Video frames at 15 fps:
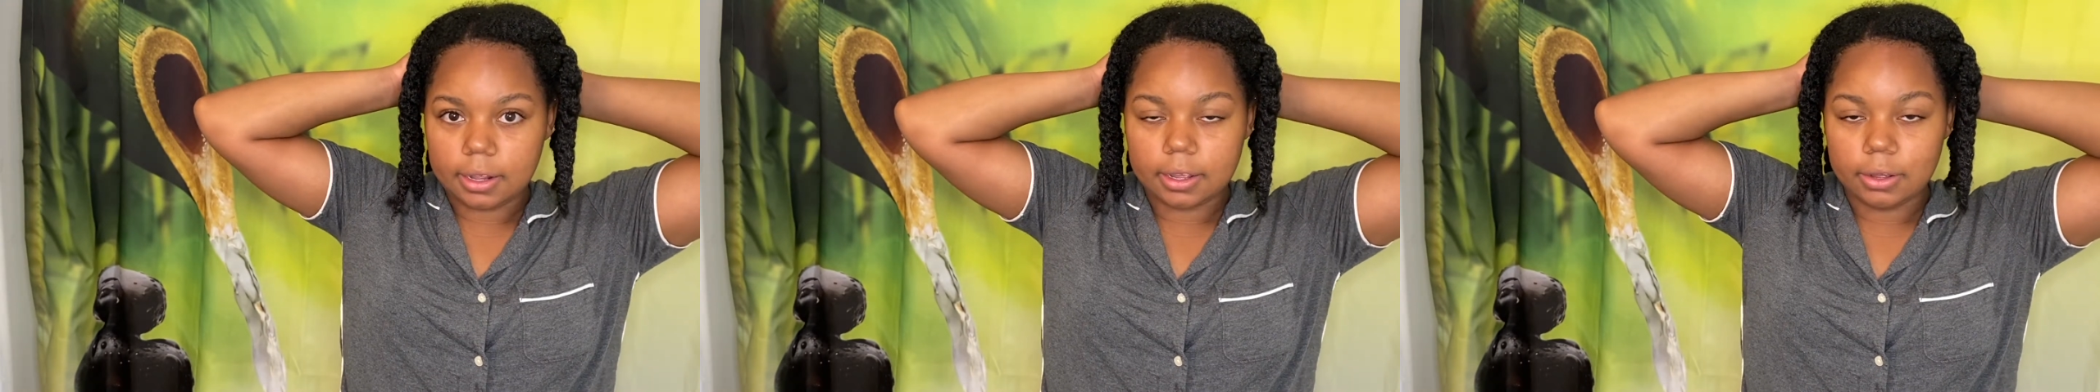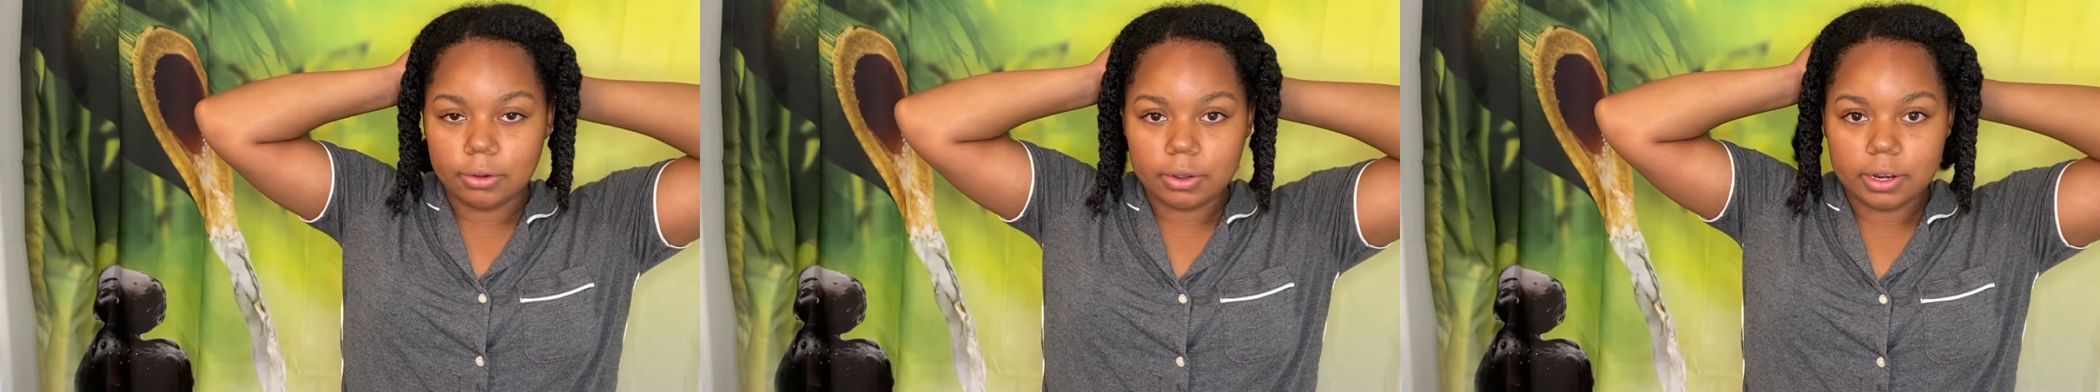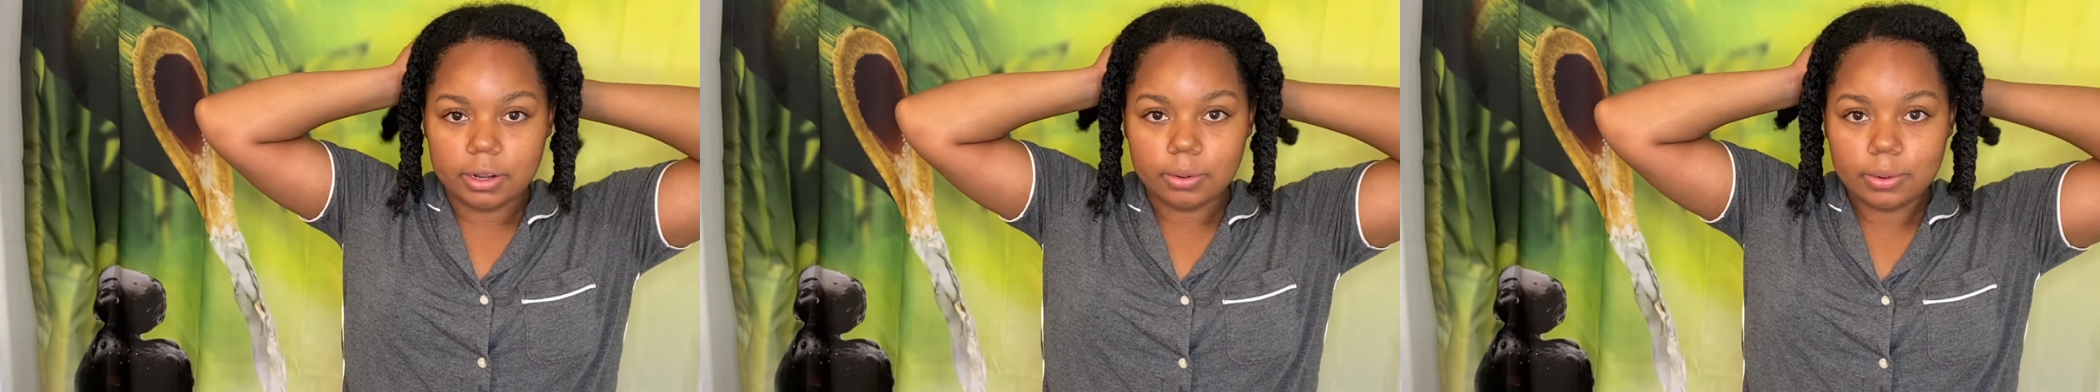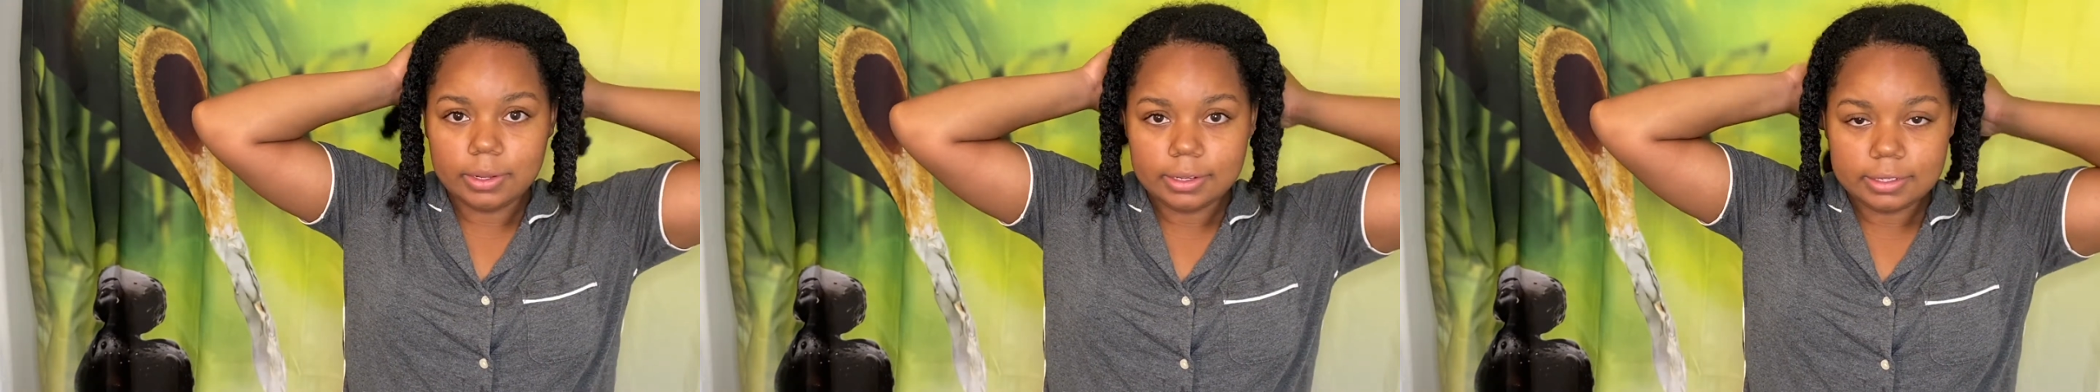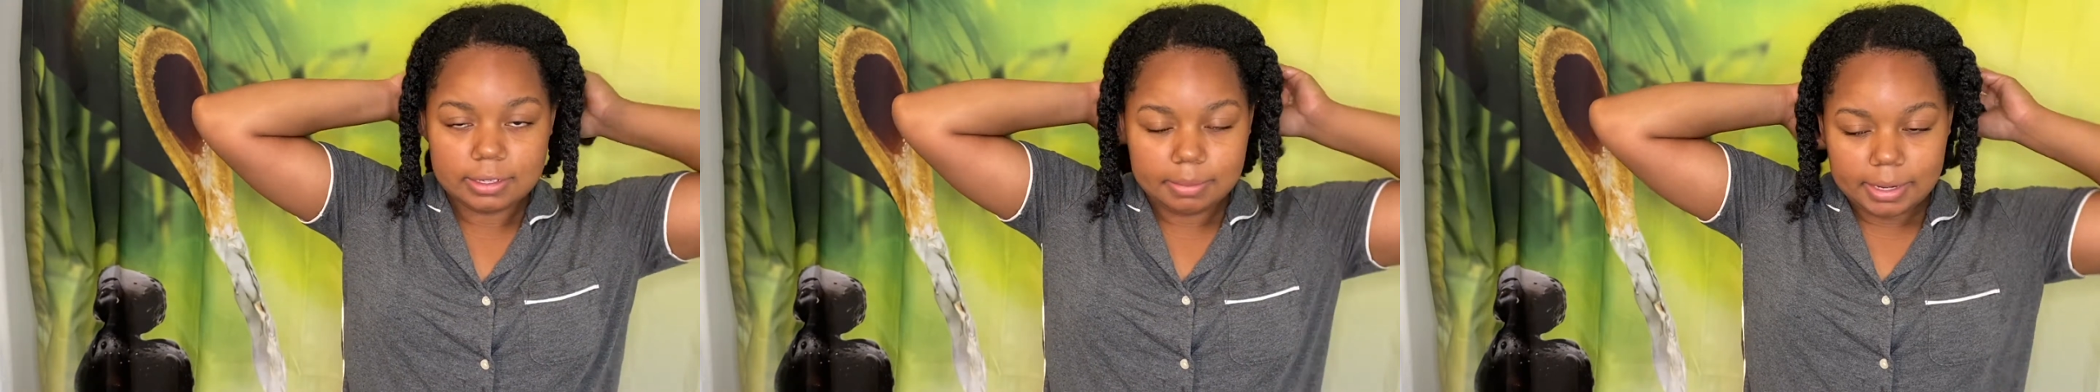coconut
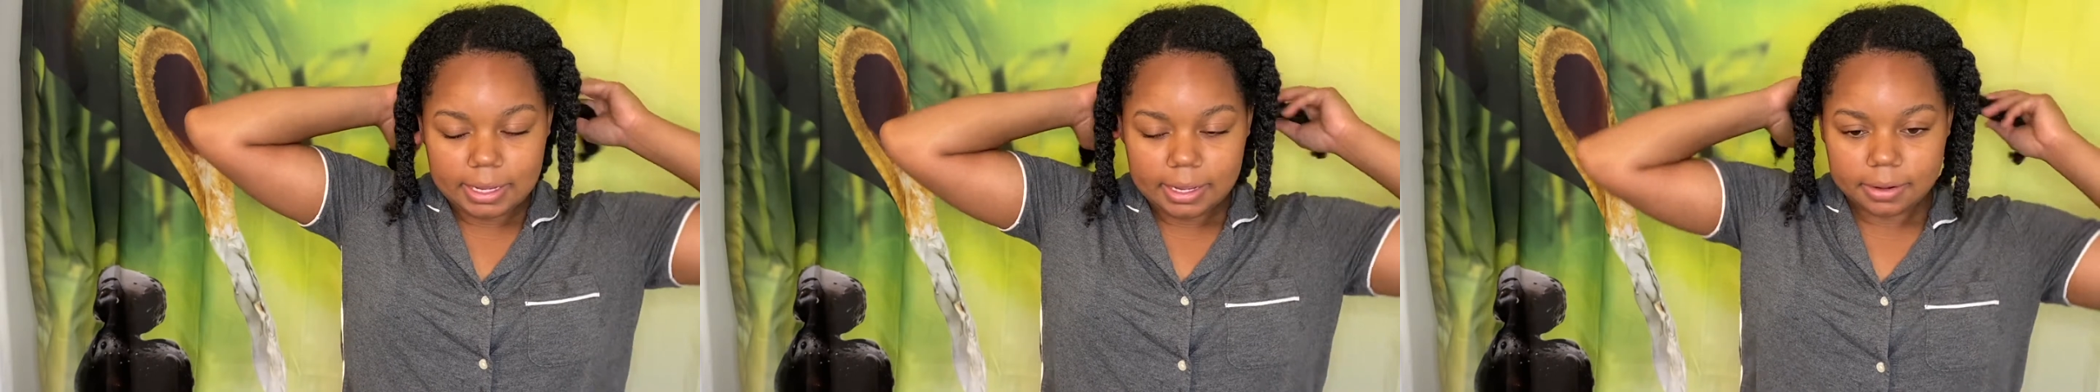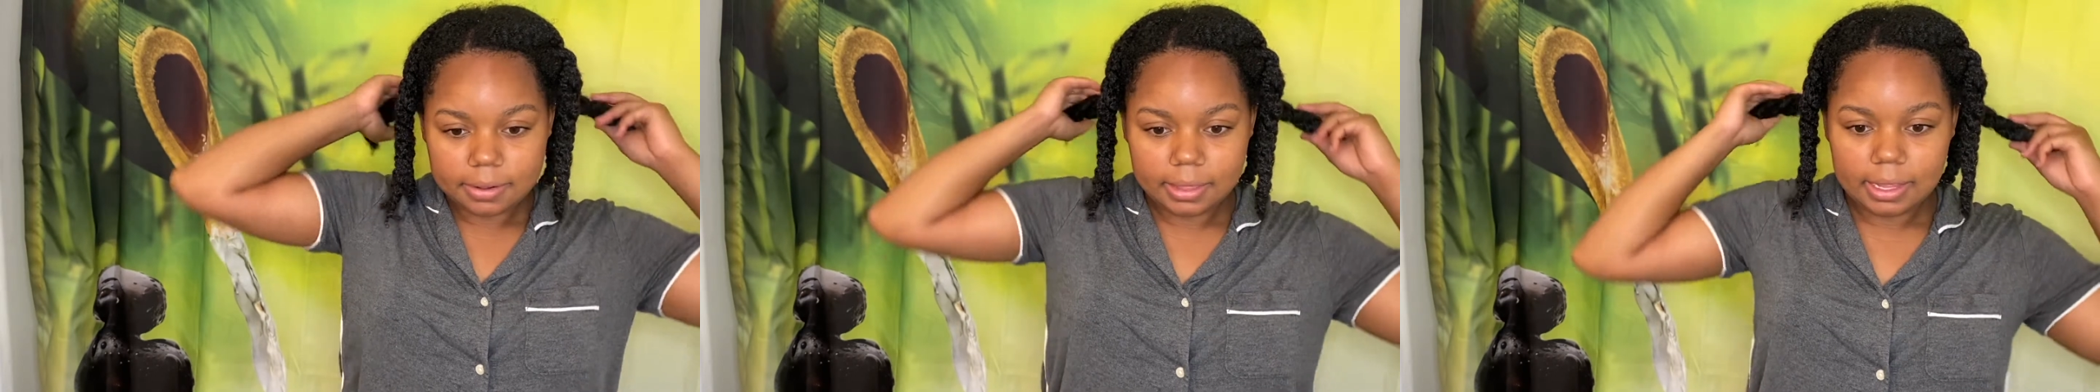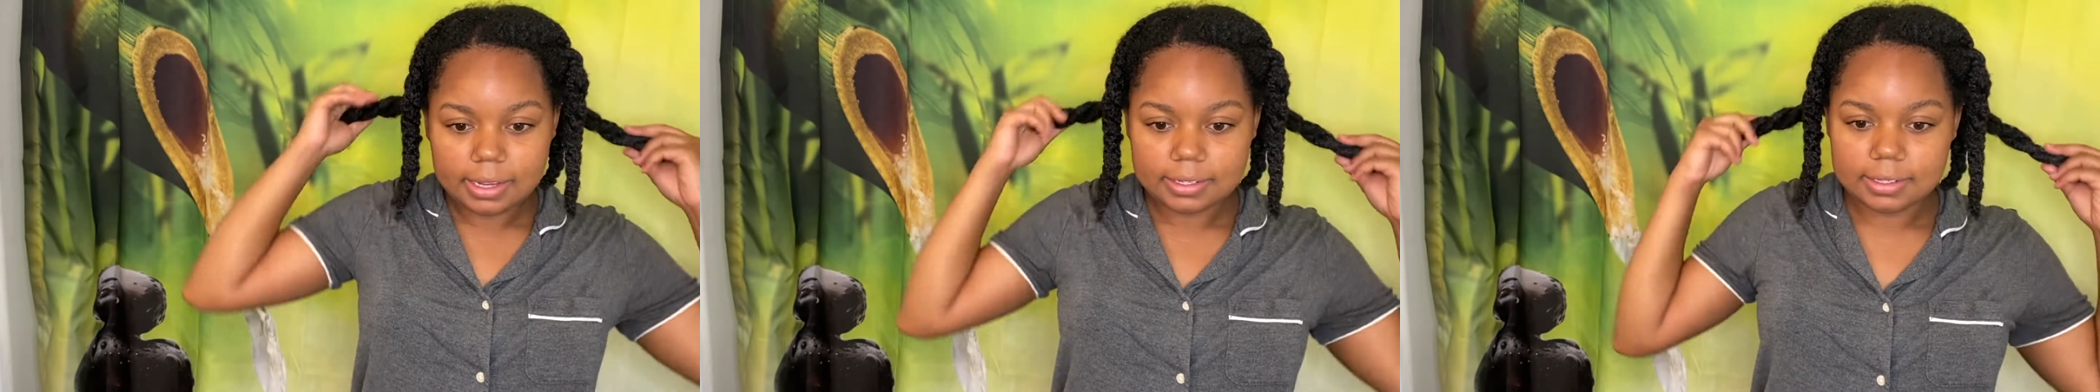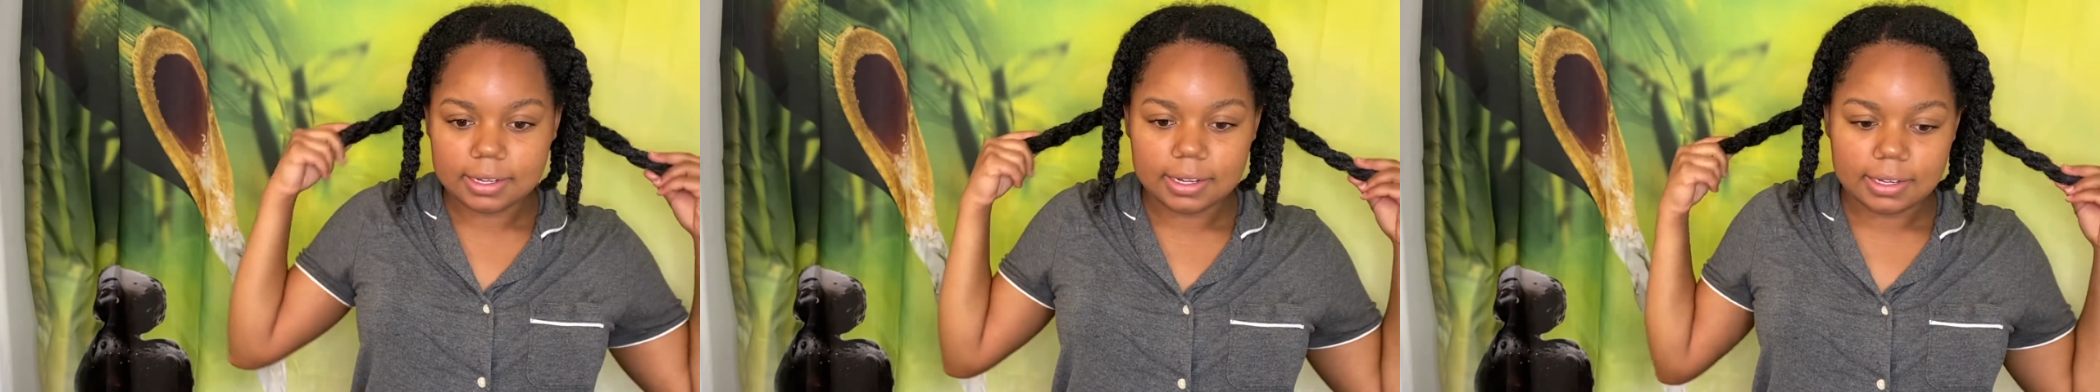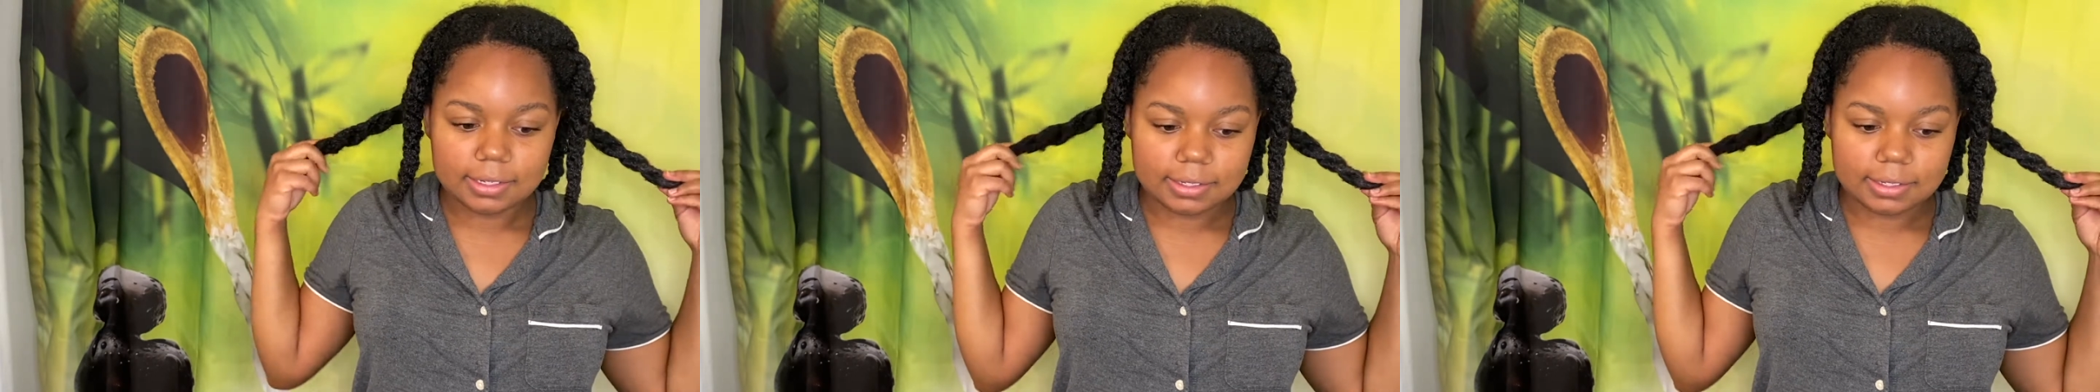oil to my hair last night,